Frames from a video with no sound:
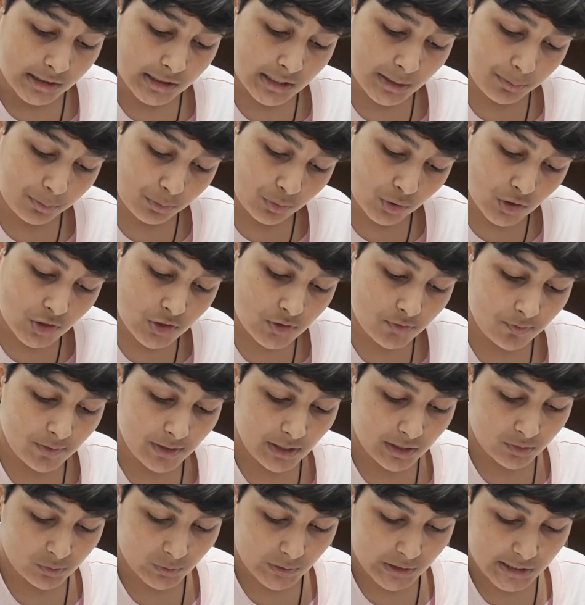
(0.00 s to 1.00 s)
The most
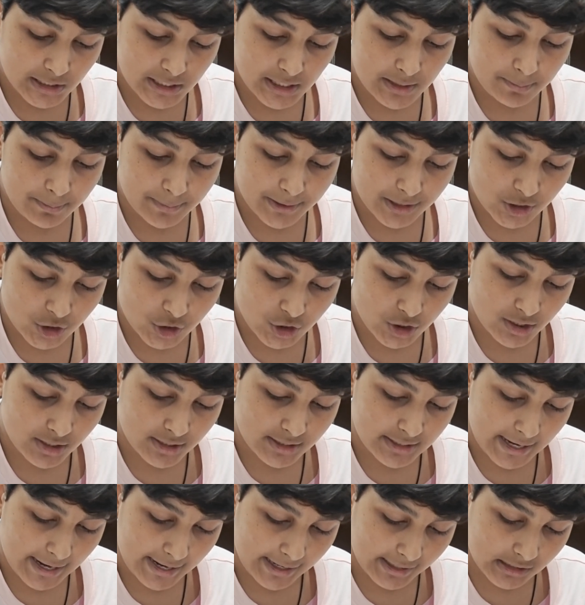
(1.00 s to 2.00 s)
frequently
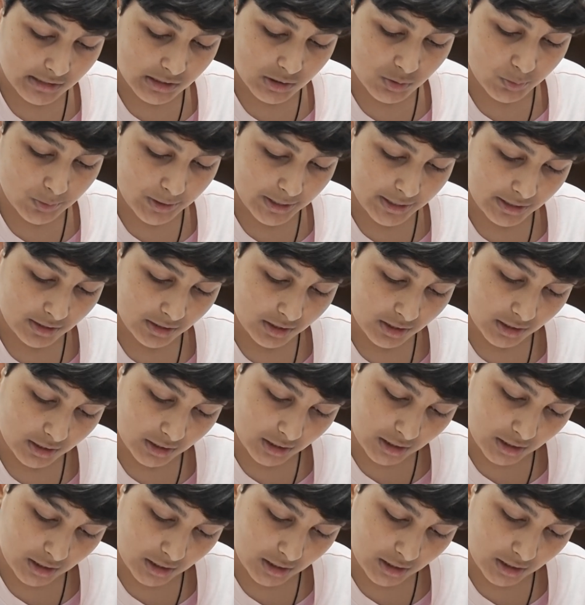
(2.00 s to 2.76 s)
mentioned tax were